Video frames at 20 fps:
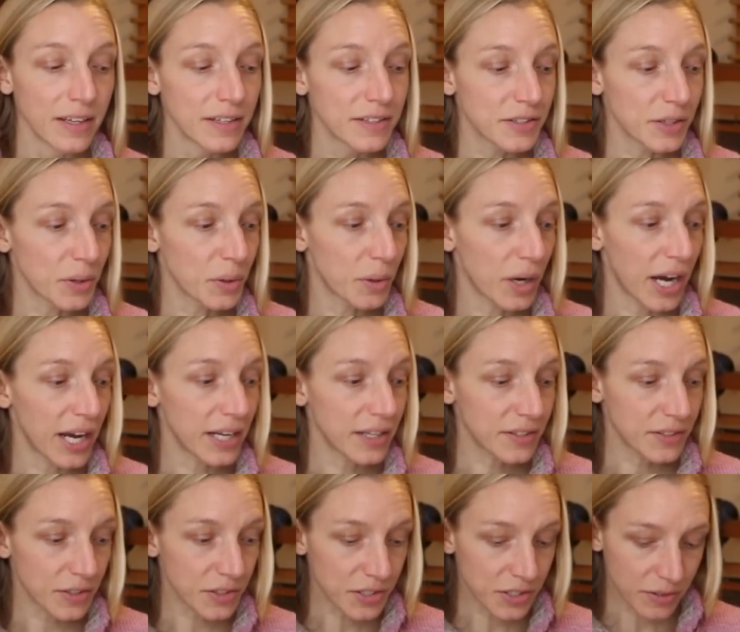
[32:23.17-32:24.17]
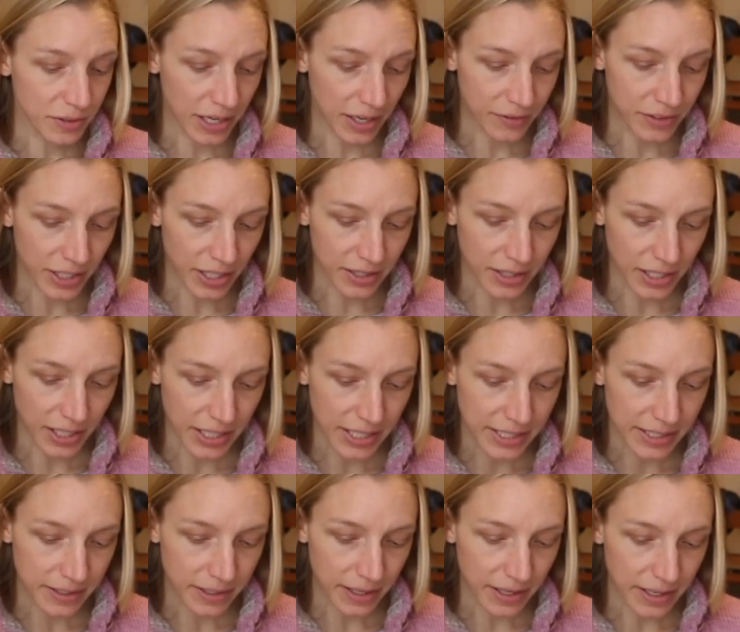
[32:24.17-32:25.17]
So I searched around
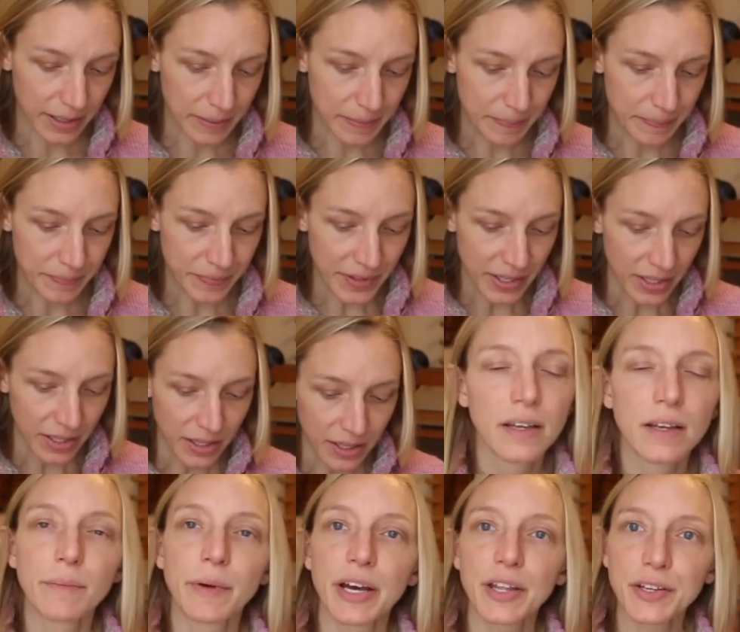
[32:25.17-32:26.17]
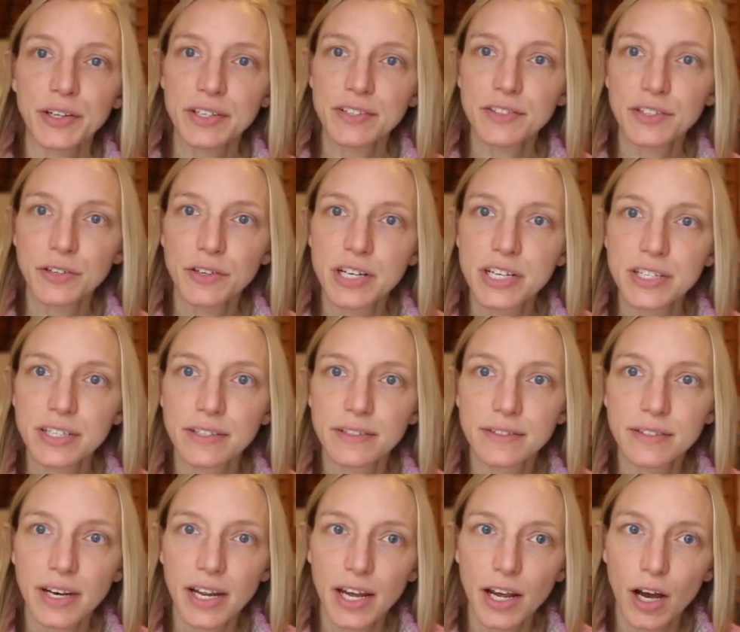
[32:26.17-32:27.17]
online. Um, my other consideration
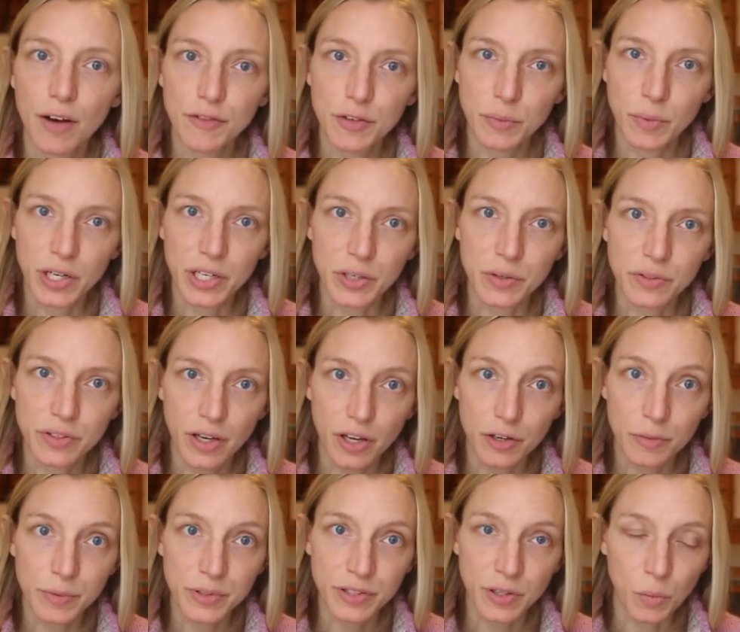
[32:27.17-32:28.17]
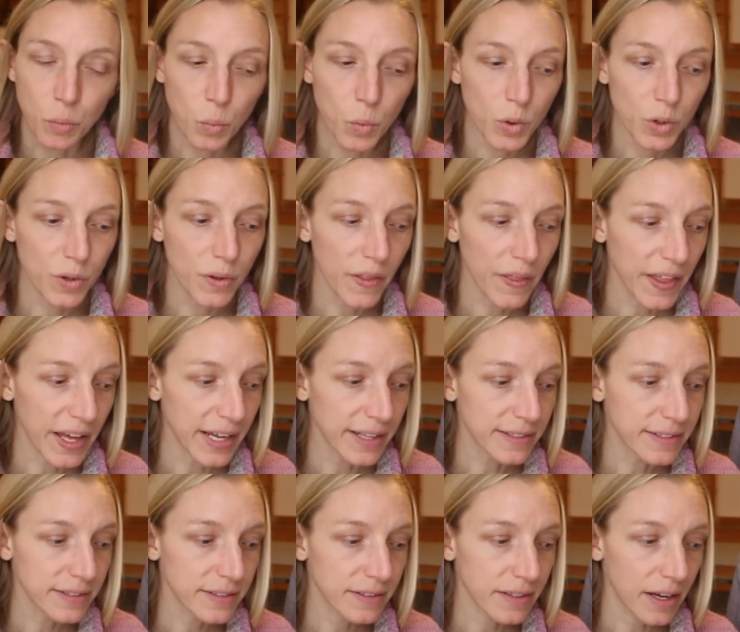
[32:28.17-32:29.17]
is that I often want to use one hundred percent wool
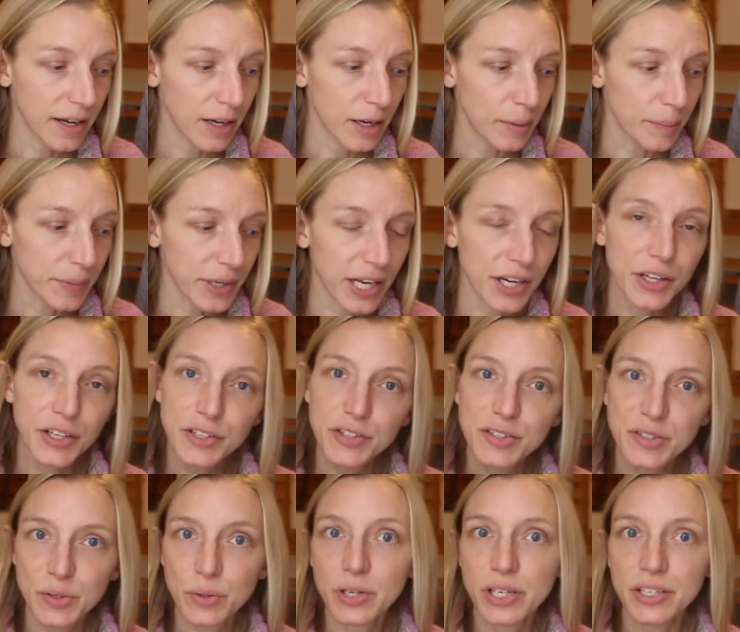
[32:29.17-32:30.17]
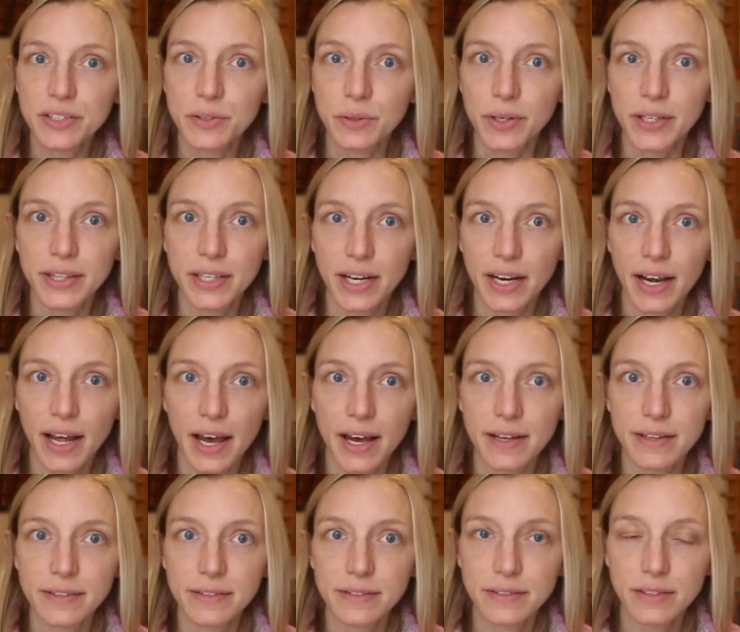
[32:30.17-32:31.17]
that's um, got a good story to it, that it
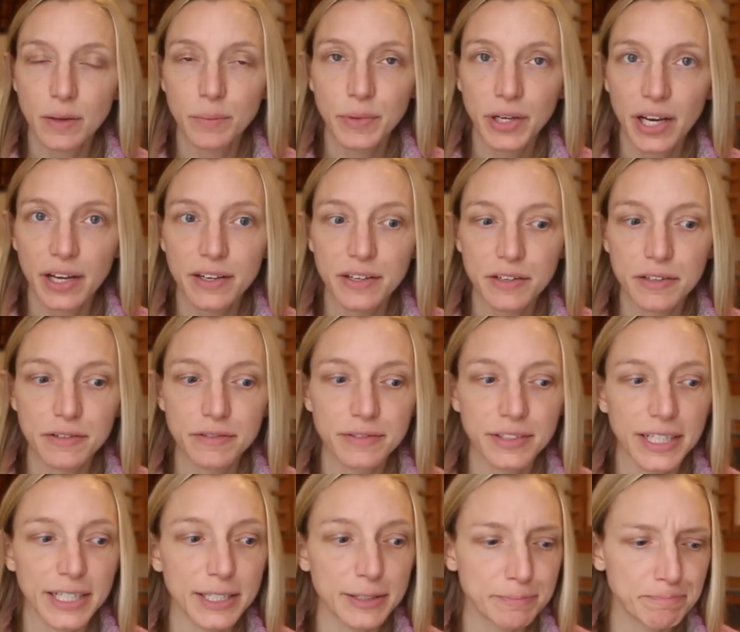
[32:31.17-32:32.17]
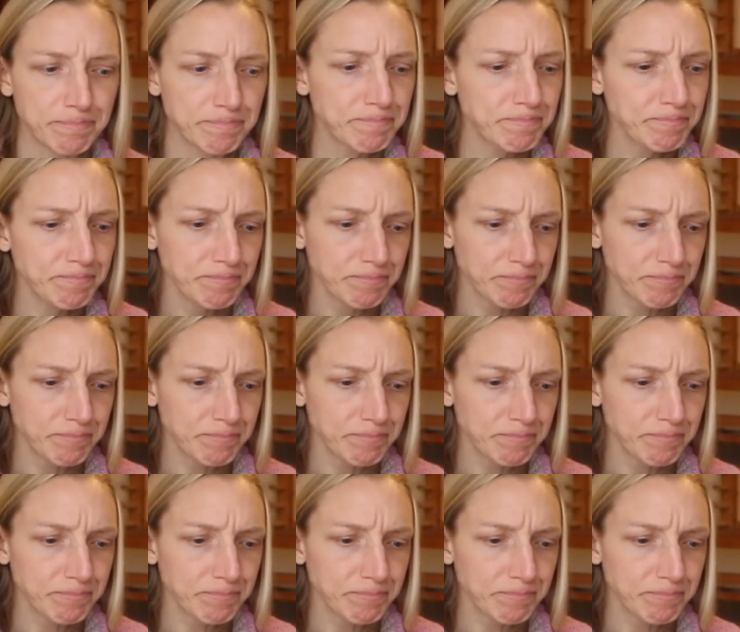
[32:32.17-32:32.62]
has some kind of, um,